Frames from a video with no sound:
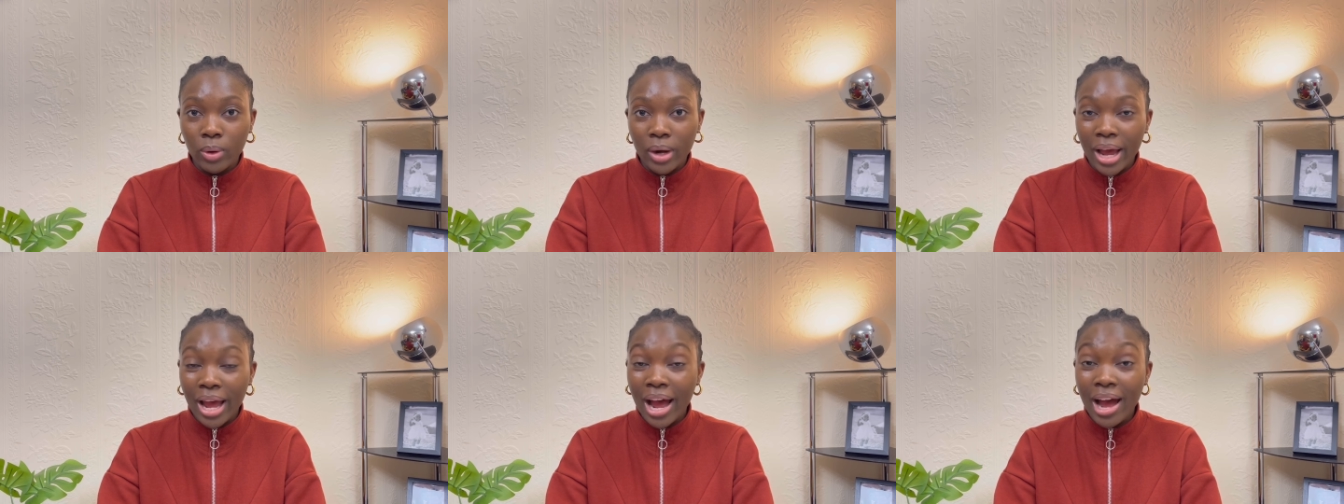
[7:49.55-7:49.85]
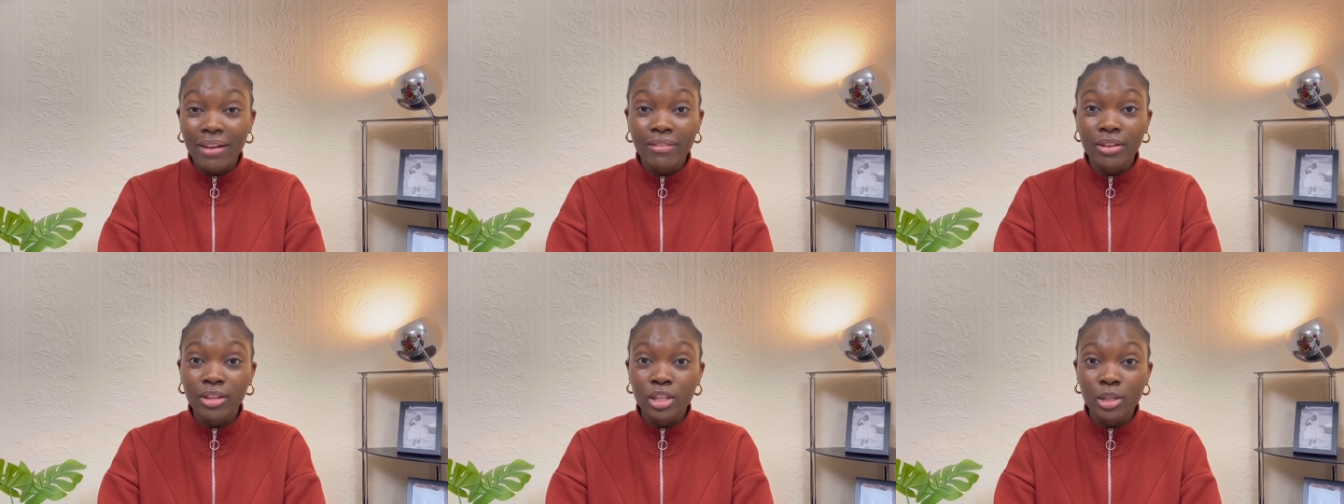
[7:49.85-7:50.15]
I
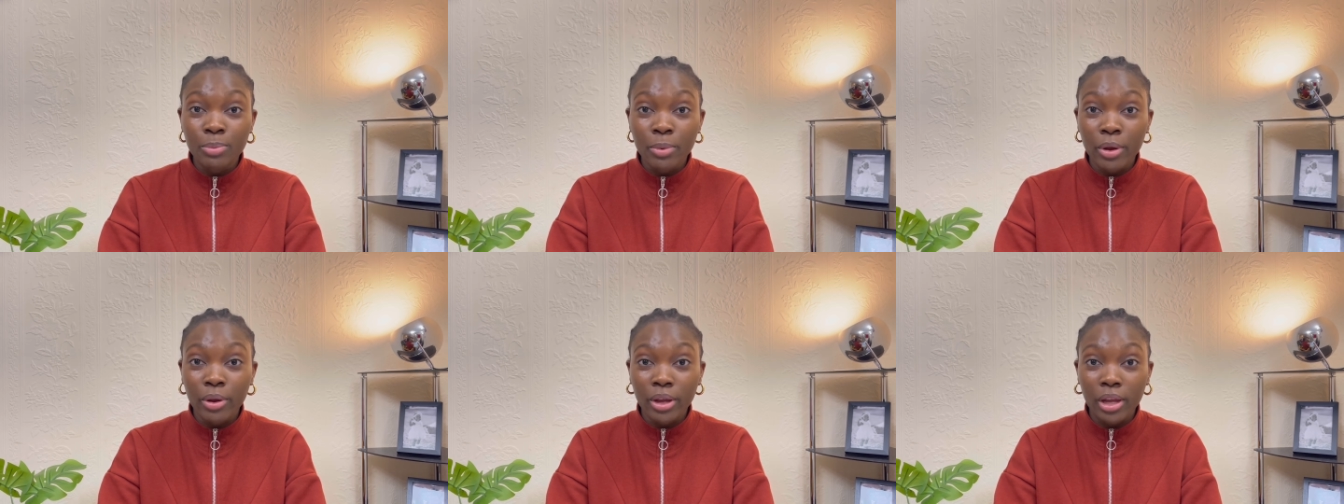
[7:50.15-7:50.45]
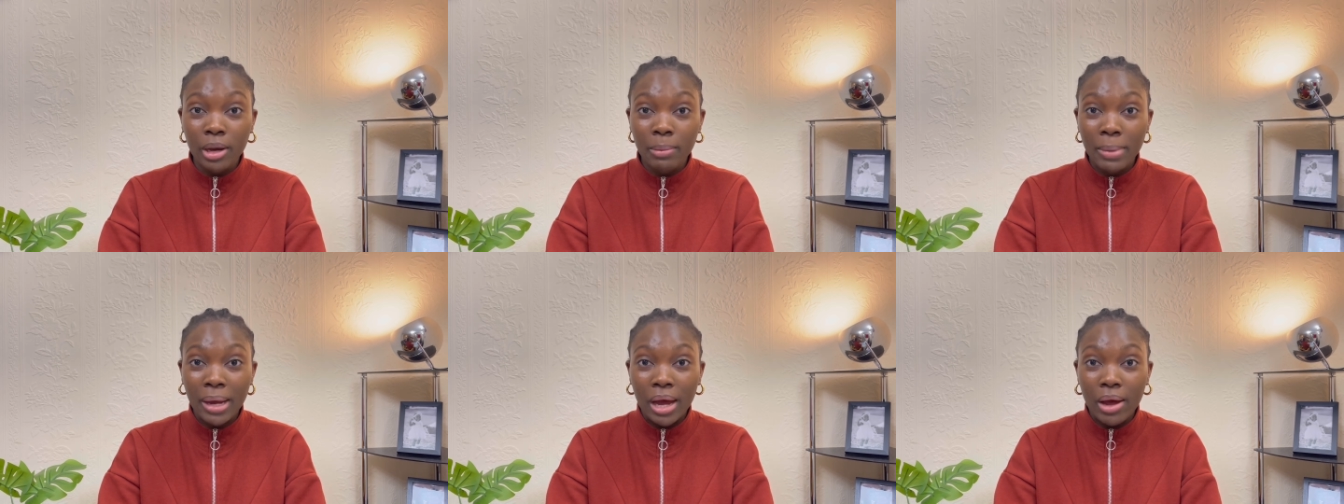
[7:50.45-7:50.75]
haven't spoken
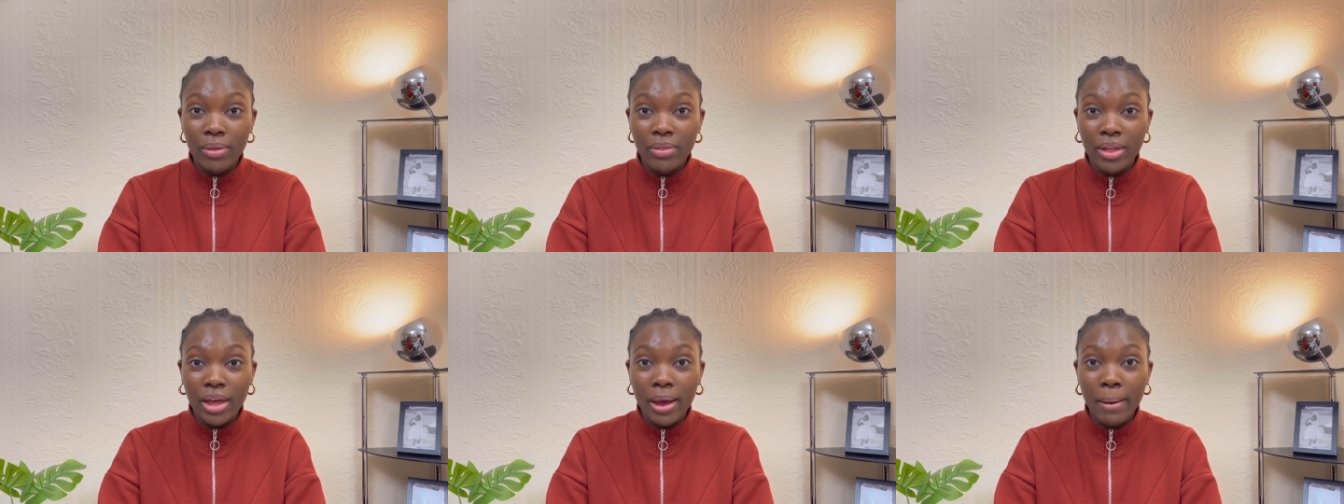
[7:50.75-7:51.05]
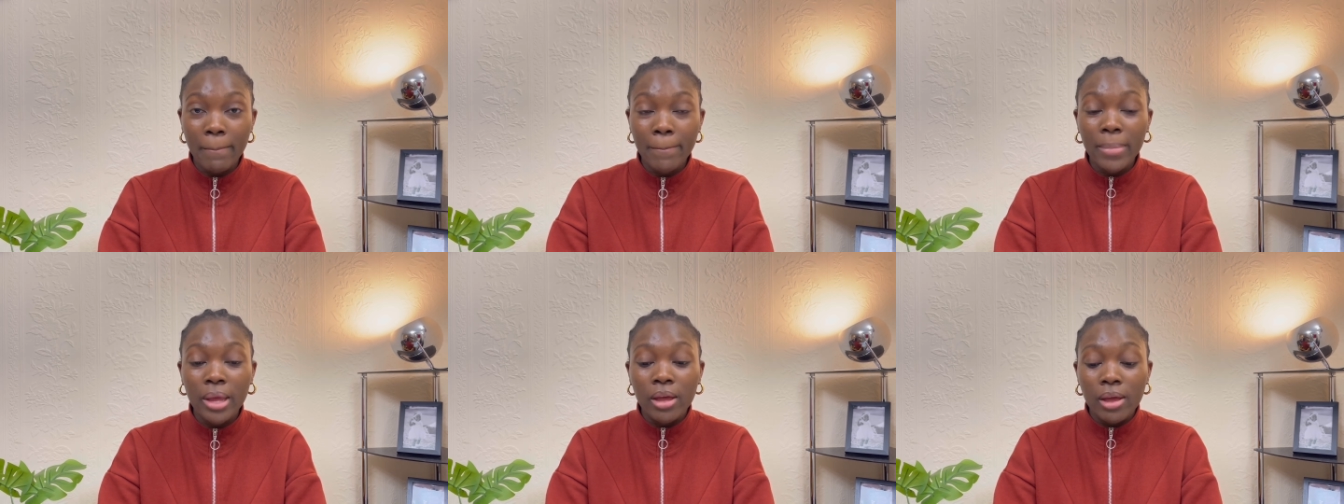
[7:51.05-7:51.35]
about
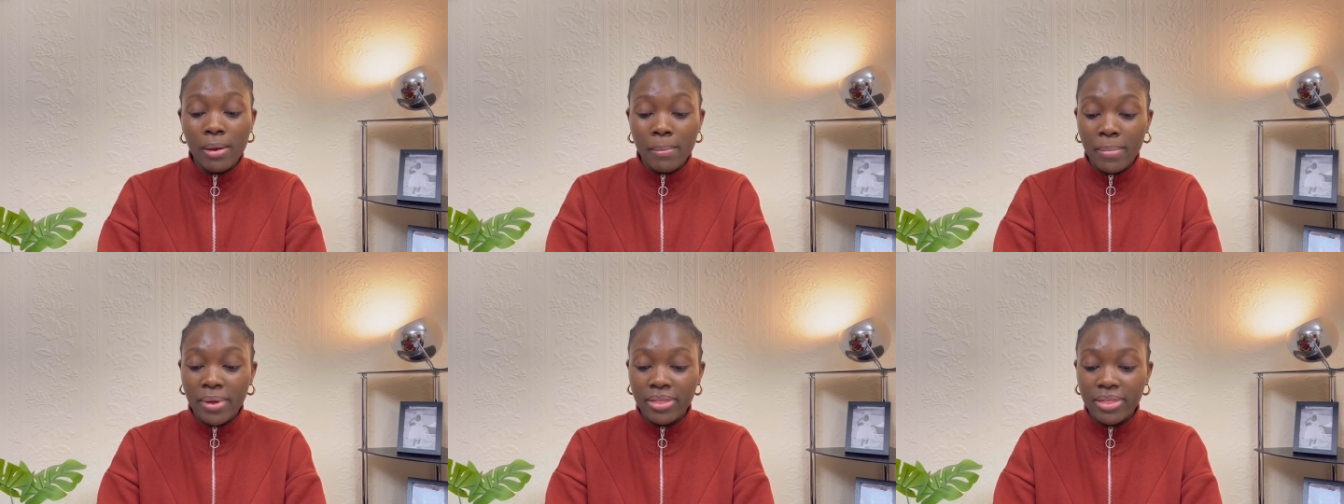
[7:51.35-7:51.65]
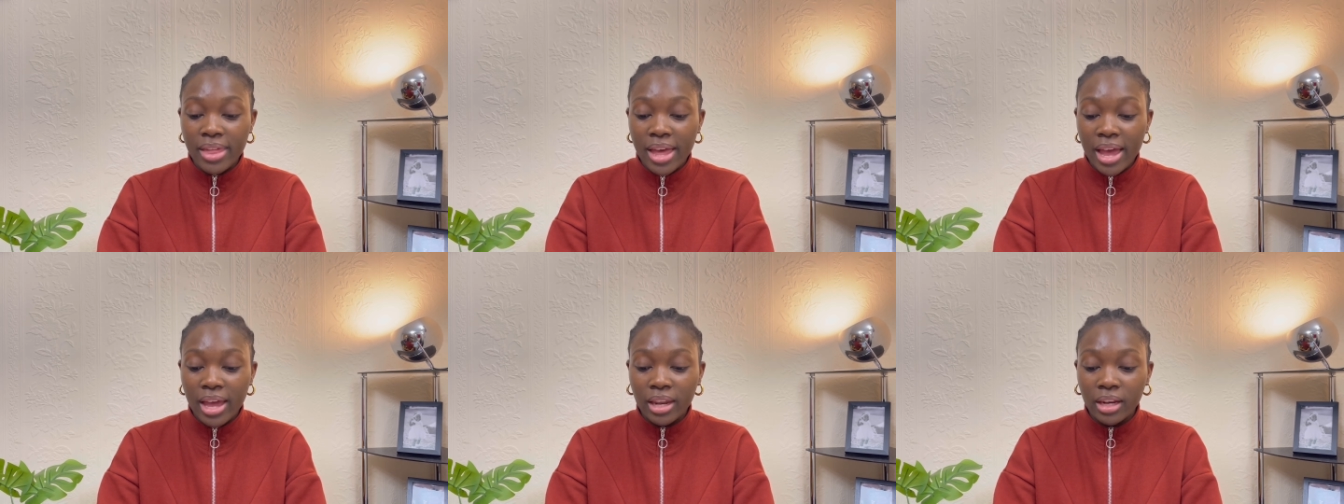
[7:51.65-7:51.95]
them, but
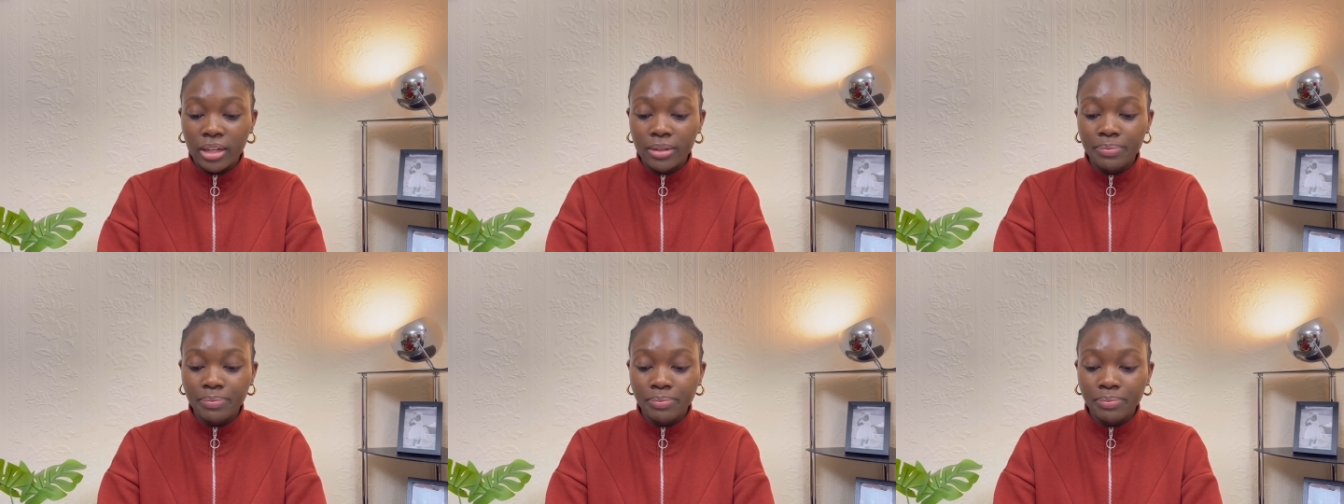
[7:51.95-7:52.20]
then